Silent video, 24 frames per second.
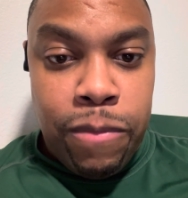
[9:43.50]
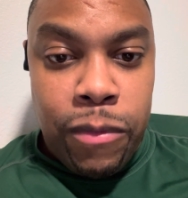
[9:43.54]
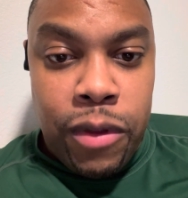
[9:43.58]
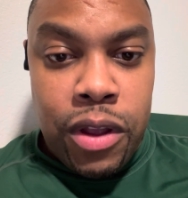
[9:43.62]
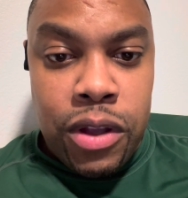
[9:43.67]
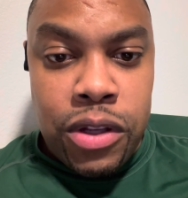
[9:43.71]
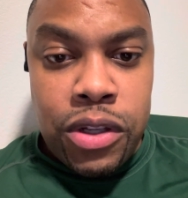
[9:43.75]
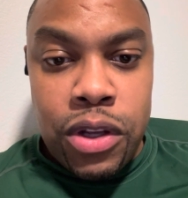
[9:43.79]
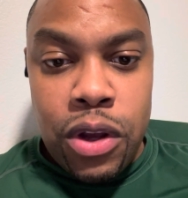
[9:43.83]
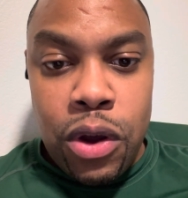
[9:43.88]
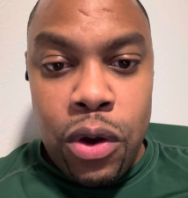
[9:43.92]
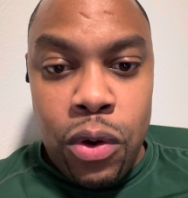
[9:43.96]

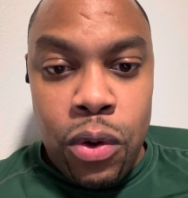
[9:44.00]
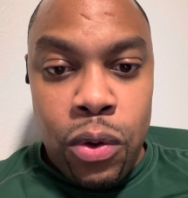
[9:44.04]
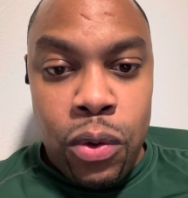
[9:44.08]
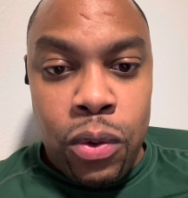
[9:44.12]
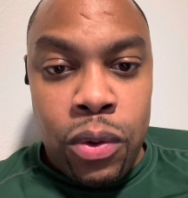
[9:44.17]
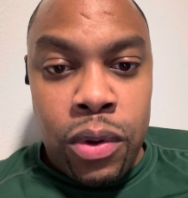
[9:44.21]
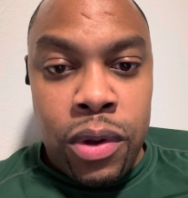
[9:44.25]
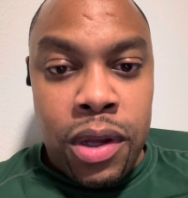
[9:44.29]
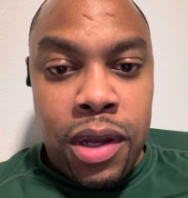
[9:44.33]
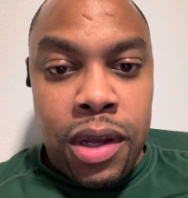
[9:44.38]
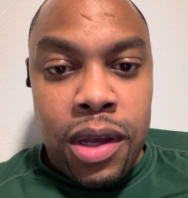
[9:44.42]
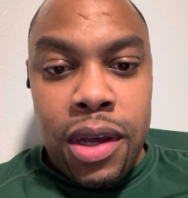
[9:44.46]
so
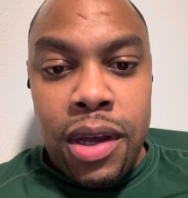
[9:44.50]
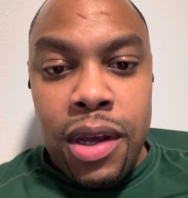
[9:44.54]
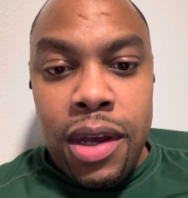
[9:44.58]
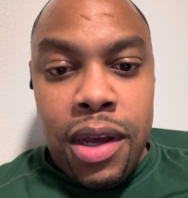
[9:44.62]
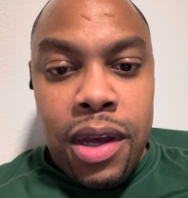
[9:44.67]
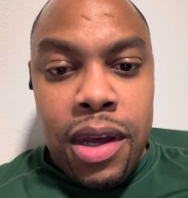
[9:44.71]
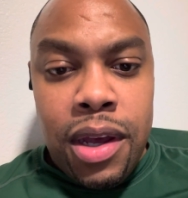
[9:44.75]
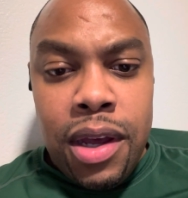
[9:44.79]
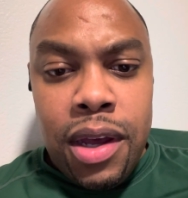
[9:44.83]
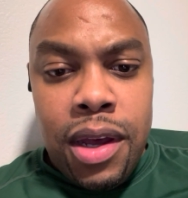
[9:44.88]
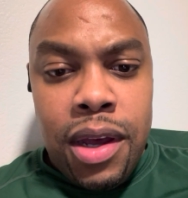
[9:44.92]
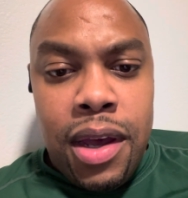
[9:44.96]

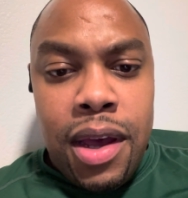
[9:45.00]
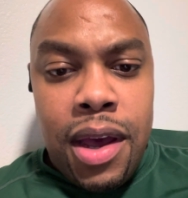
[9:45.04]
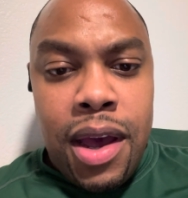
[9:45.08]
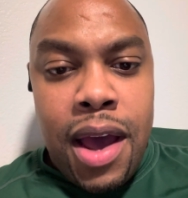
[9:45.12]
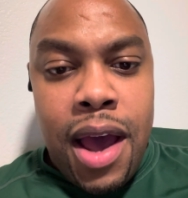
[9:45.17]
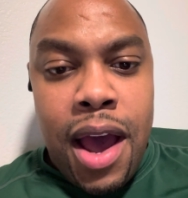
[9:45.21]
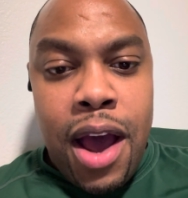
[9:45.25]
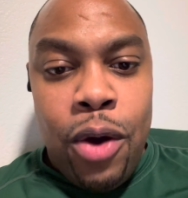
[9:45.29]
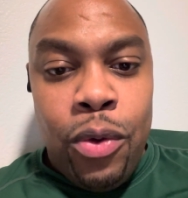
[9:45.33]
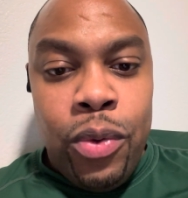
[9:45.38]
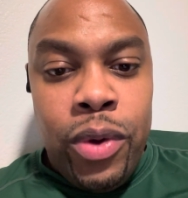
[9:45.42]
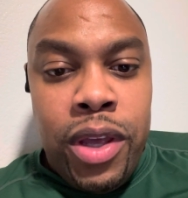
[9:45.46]

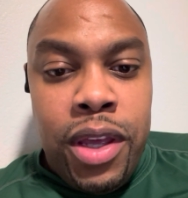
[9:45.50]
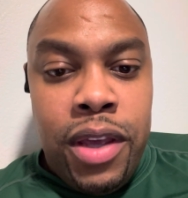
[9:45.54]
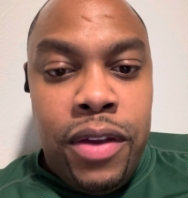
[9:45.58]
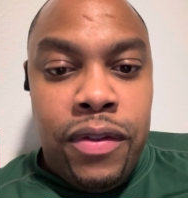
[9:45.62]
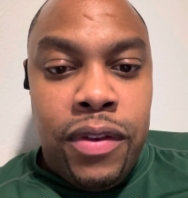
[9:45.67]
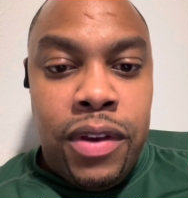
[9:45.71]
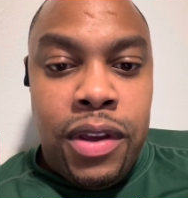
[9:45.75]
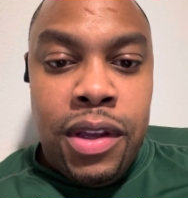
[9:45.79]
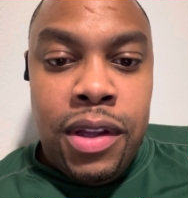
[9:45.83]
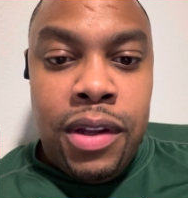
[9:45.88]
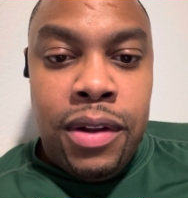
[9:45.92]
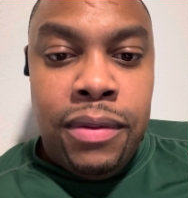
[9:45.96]
how we
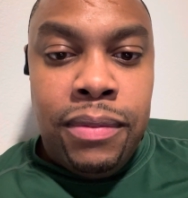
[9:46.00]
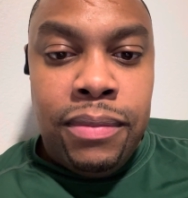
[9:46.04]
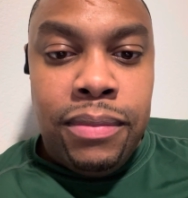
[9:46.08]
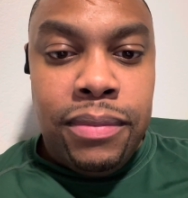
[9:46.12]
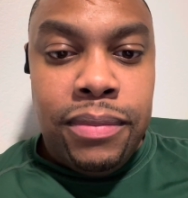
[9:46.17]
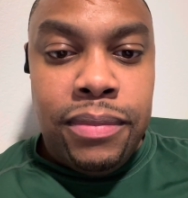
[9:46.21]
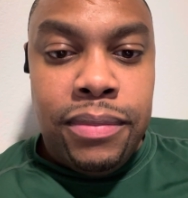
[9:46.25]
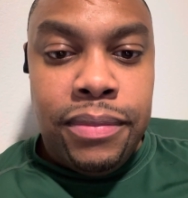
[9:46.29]
even,